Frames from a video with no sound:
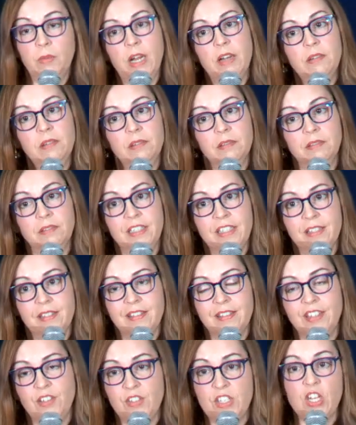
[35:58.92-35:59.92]
well, it's,
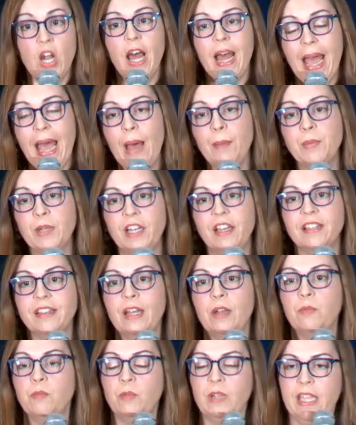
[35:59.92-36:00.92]
if it's not happening,
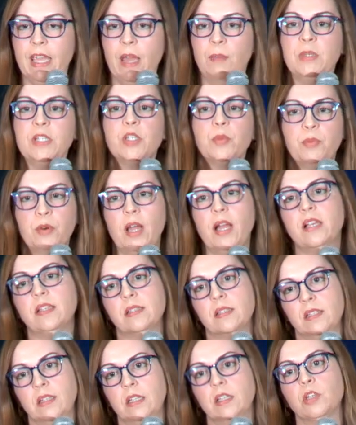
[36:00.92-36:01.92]
then we can't be
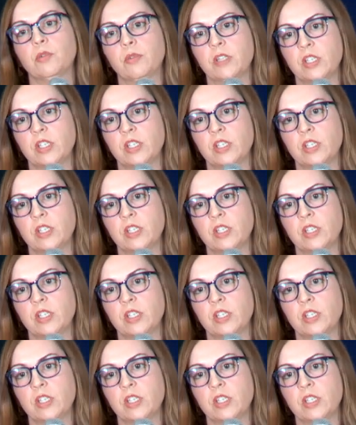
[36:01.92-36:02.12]
surprised that the